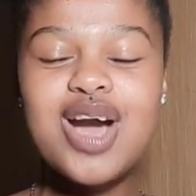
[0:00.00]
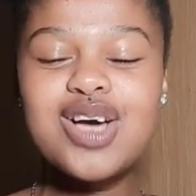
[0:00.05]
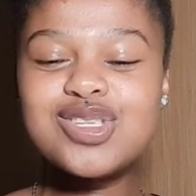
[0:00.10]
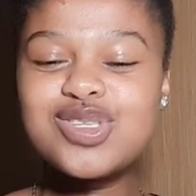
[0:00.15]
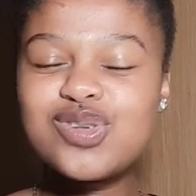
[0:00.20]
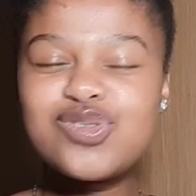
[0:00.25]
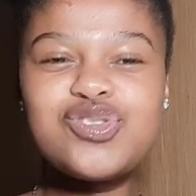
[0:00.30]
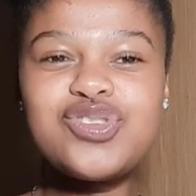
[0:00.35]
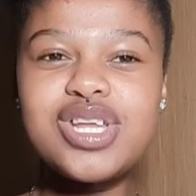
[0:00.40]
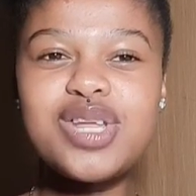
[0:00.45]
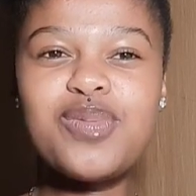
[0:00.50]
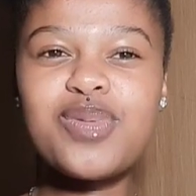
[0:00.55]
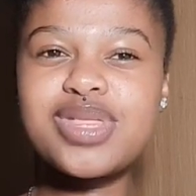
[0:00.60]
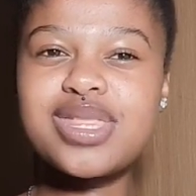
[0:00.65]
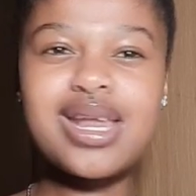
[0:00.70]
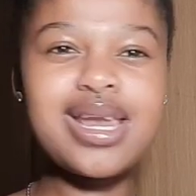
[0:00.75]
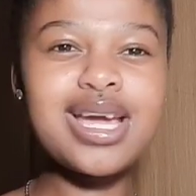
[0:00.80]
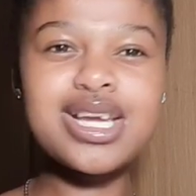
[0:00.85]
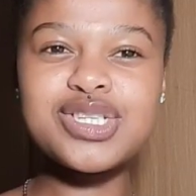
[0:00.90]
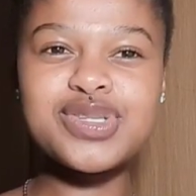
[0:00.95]
So treat it with the
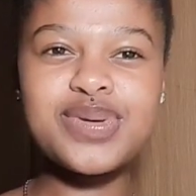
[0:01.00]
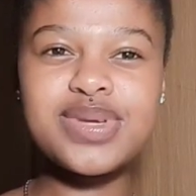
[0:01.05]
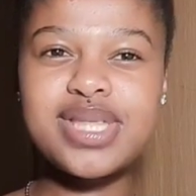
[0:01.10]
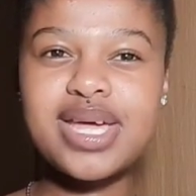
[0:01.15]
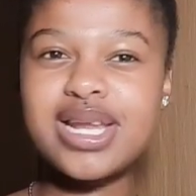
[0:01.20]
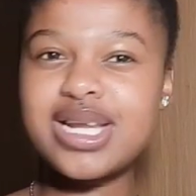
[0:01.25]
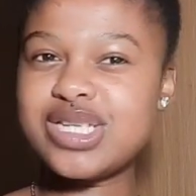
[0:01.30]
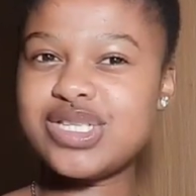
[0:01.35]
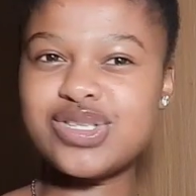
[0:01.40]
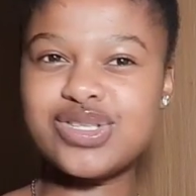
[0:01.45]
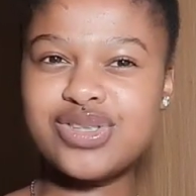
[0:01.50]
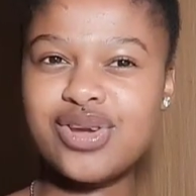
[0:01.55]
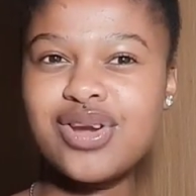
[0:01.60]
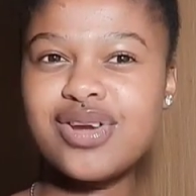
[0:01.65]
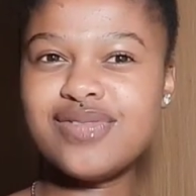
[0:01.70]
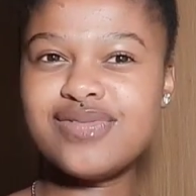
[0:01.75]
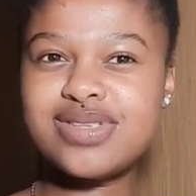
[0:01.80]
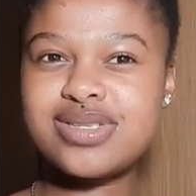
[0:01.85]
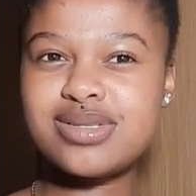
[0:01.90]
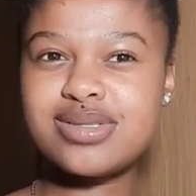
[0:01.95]
luxury that it
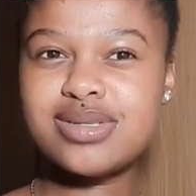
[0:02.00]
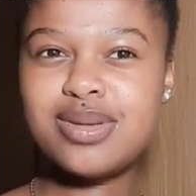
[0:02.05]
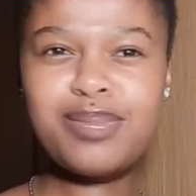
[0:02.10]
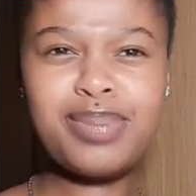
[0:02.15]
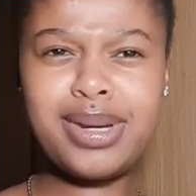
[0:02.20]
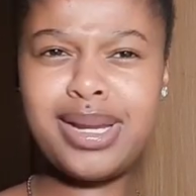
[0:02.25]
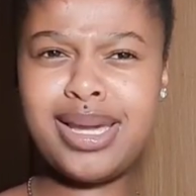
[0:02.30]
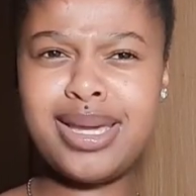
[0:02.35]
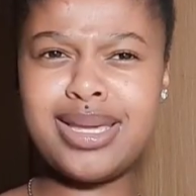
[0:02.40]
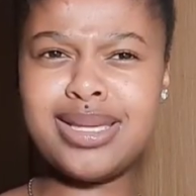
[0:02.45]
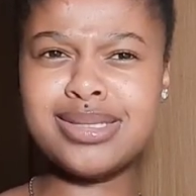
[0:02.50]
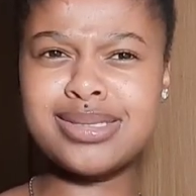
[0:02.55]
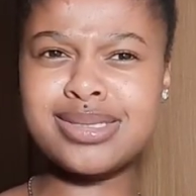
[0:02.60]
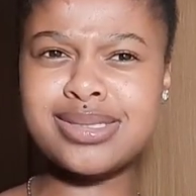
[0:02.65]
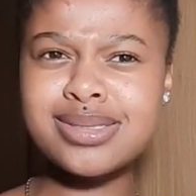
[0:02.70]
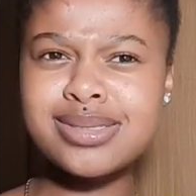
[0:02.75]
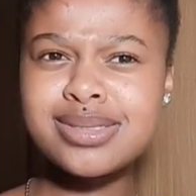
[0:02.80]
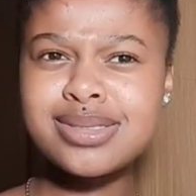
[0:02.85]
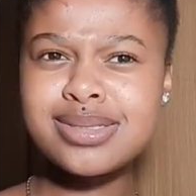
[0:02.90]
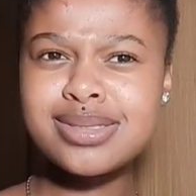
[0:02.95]
deserves,
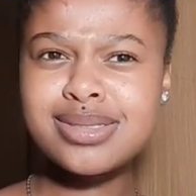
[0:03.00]
please.